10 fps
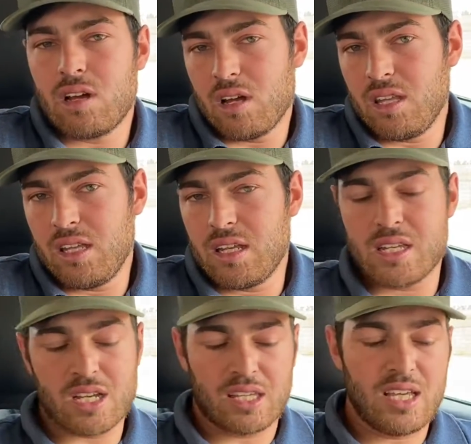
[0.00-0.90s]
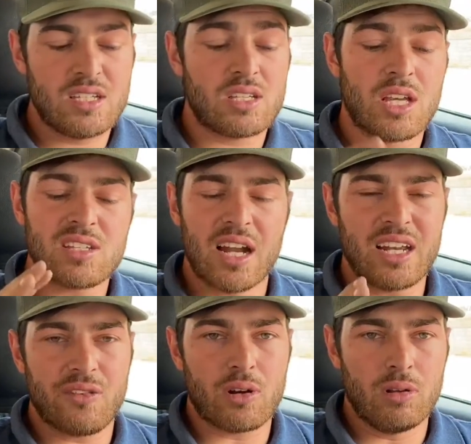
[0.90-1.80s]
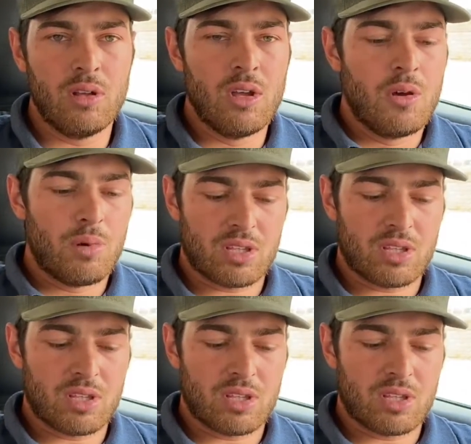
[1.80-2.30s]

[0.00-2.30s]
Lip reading: In the end, it's not the easiest. It's not difficult, but